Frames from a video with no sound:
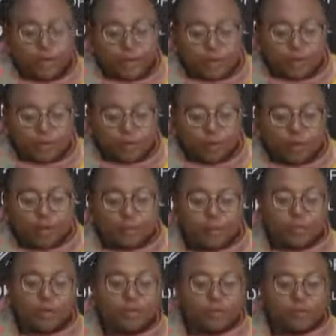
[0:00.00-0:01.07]
morning,
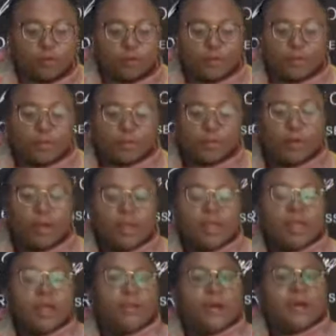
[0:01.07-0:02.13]
beautiful people.
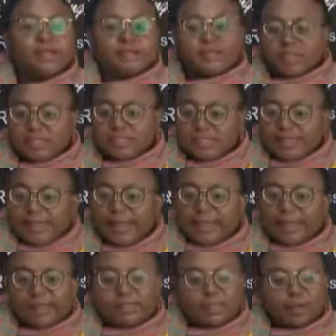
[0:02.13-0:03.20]
My
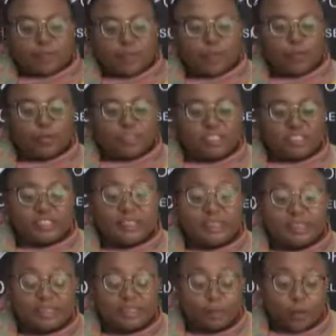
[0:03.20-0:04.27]
sincerest apologies.
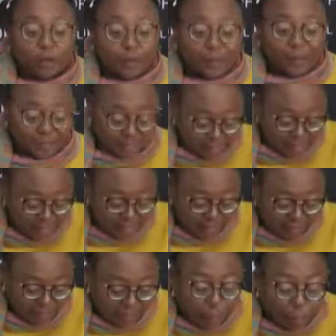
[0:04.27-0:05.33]
It's
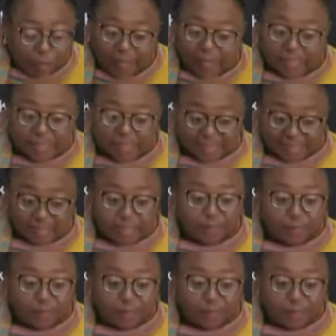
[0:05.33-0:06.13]
11:15. Okay, it's 13